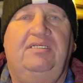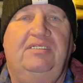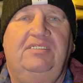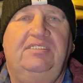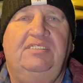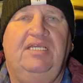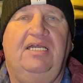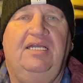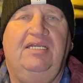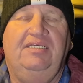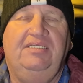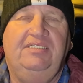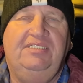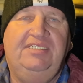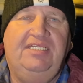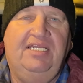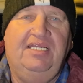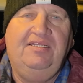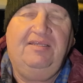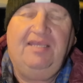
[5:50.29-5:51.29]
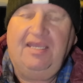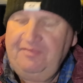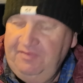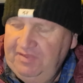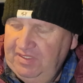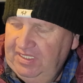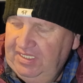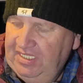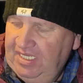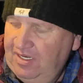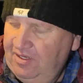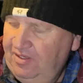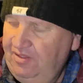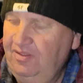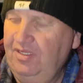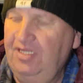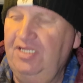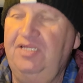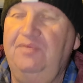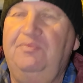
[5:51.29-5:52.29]
So instead of having to
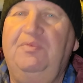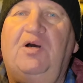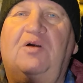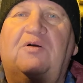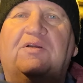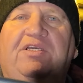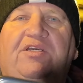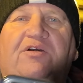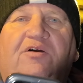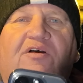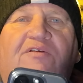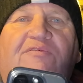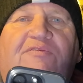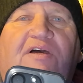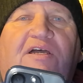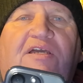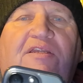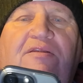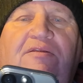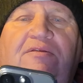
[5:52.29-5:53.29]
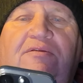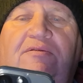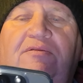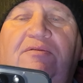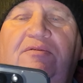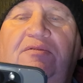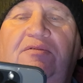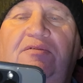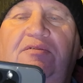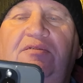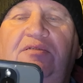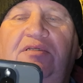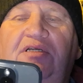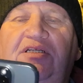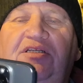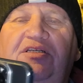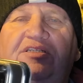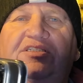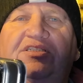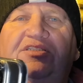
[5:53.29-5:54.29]
carry around a bulky iPhone
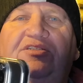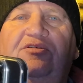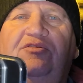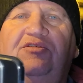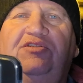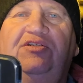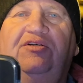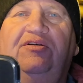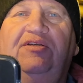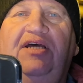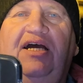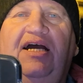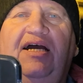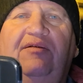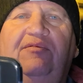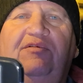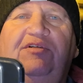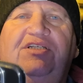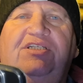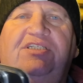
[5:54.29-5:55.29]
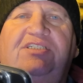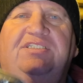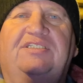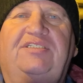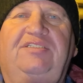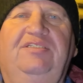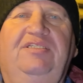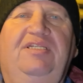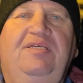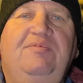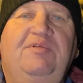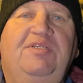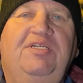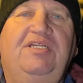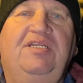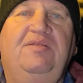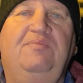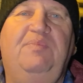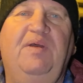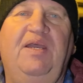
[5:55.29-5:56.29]
and use a torch on that, which is limited
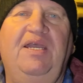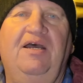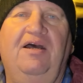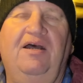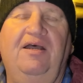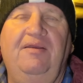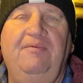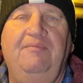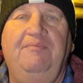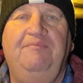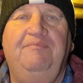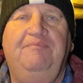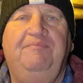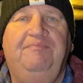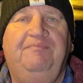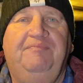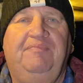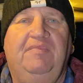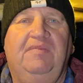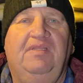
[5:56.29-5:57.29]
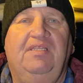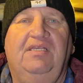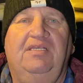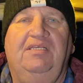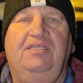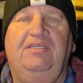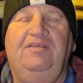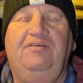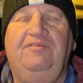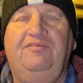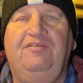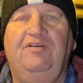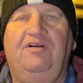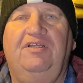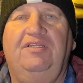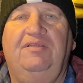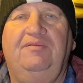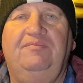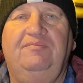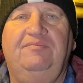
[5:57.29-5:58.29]
in power, you've
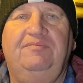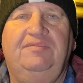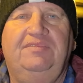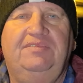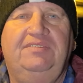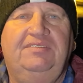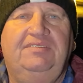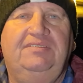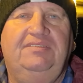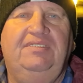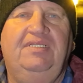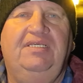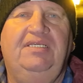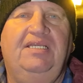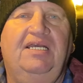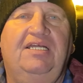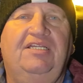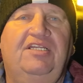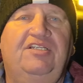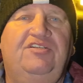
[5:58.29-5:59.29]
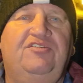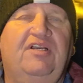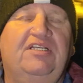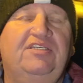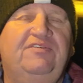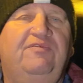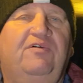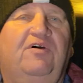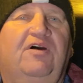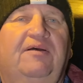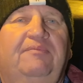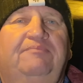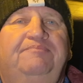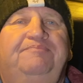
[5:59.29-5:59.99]
got the Trustfire.